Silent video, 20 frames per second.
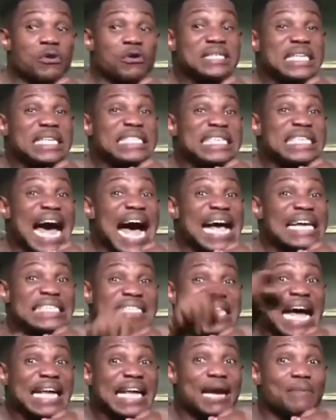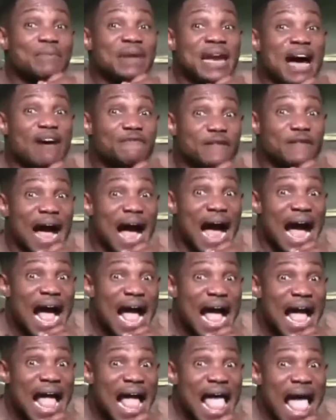these guys that came in after
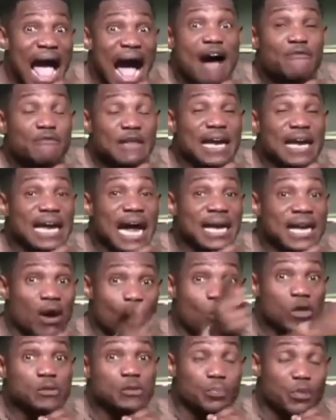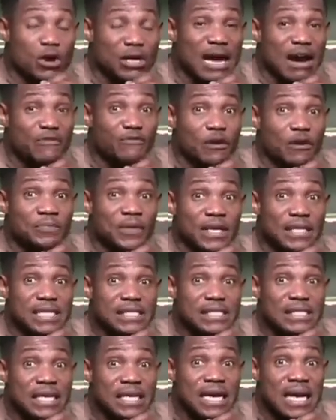Daniel was brought out from the
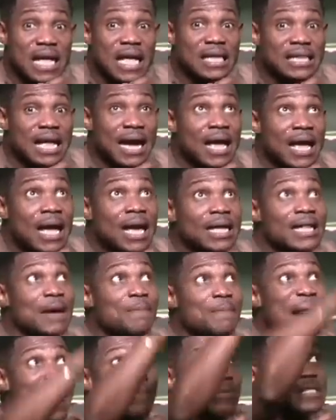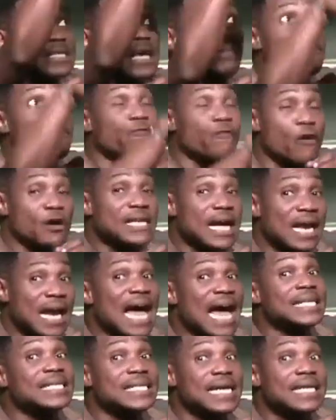distance. The Bible says before they
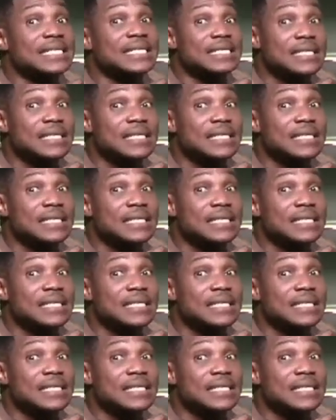landed